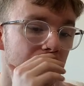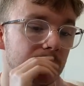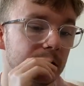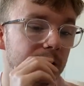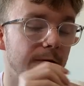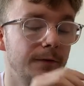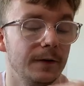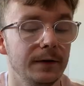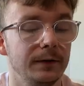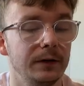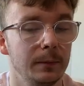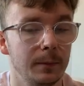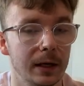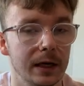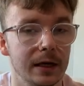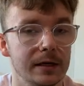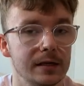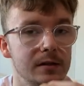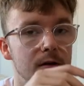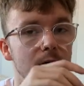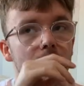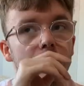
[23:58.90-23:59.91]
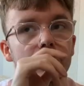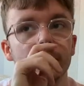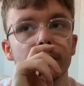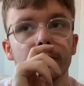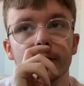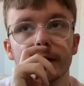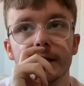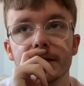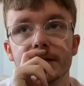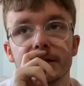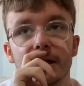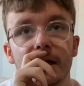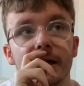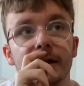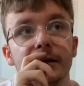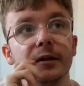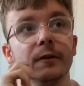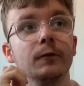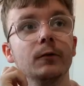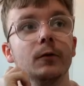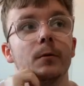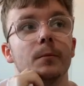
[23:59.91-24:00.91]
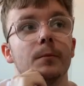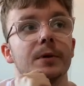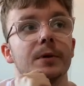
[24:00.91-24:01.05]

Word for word: The 50p stuff is slightly different